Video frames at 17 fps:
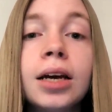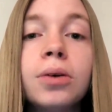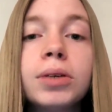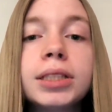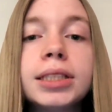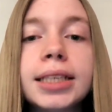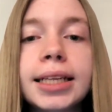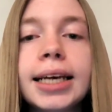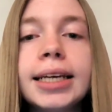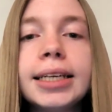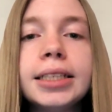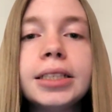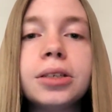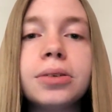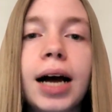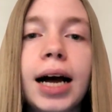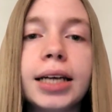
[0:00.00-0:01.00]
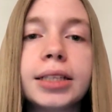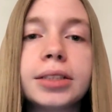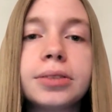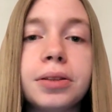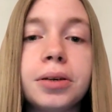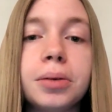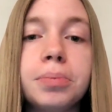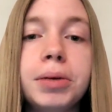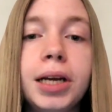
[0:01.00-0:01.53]
When sunlight interacts
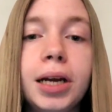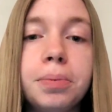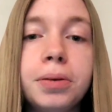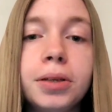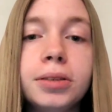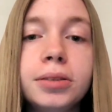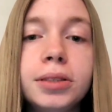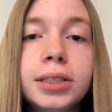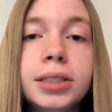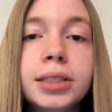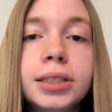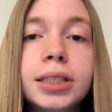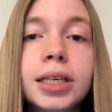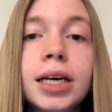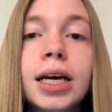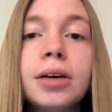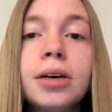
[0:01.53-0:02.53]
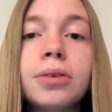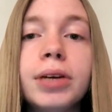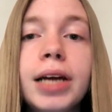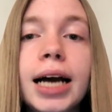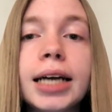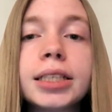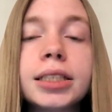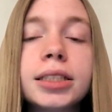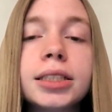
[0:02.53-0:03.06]
with urban air pollutants,
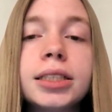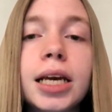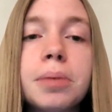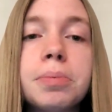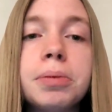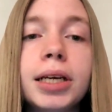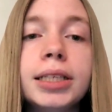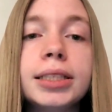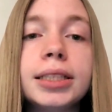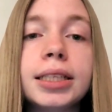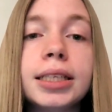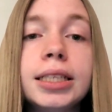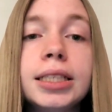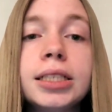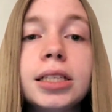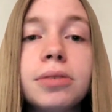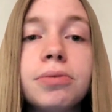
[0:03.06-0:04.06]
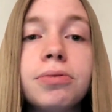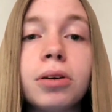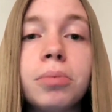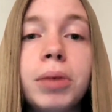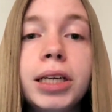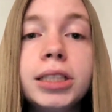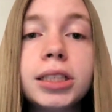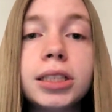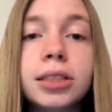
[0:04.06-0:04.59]
reactions take place leading to the
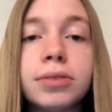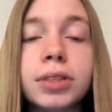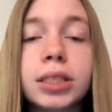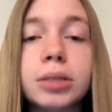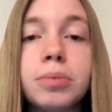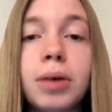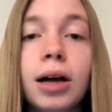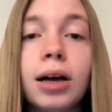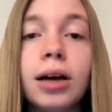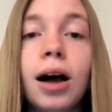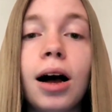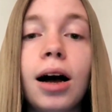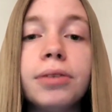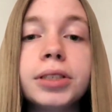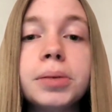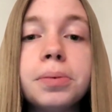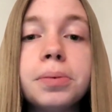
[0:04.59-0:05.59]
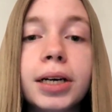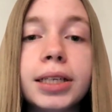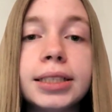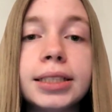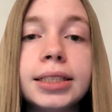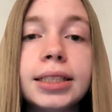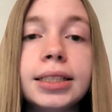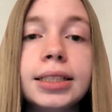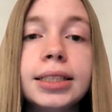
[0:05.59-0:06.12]
formation of the smog often
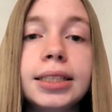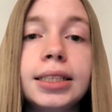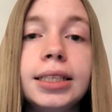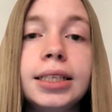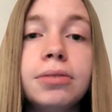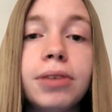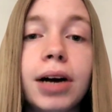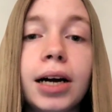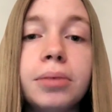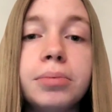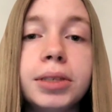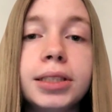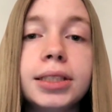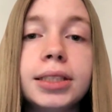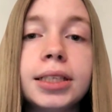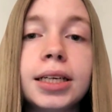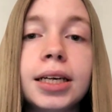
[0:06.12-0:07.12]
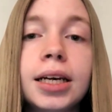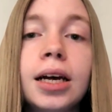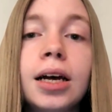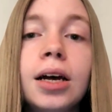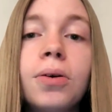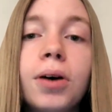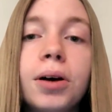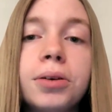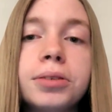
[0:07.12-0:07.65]
present in city environments.
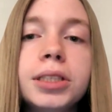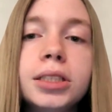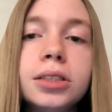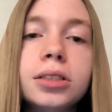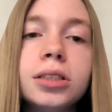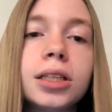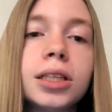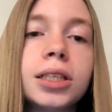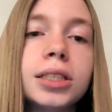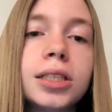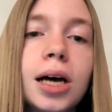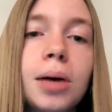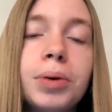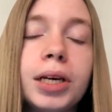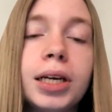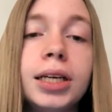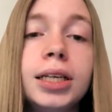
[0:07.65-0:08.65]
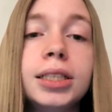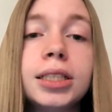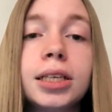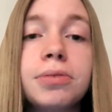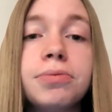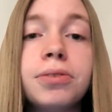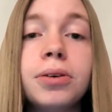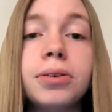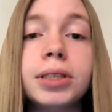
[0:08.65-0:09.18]
While research on this topic
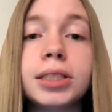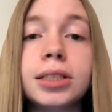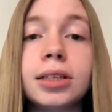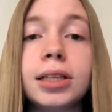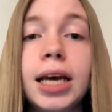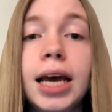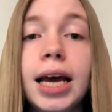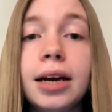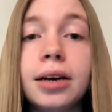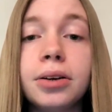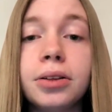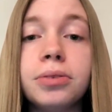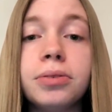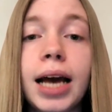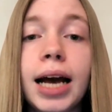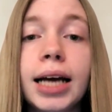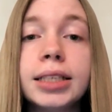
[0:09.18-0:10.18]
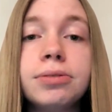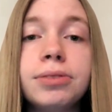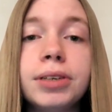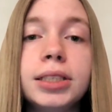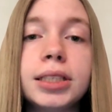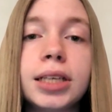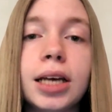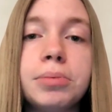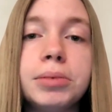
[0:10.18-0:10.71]
initially focused on the air through gas
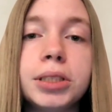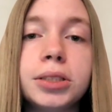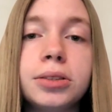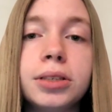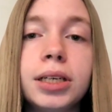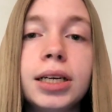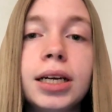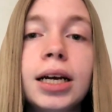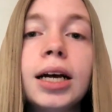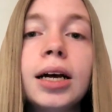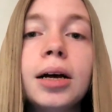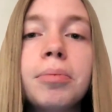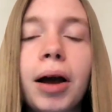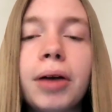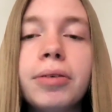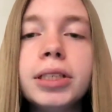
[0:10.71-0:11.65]
phase chemistry, my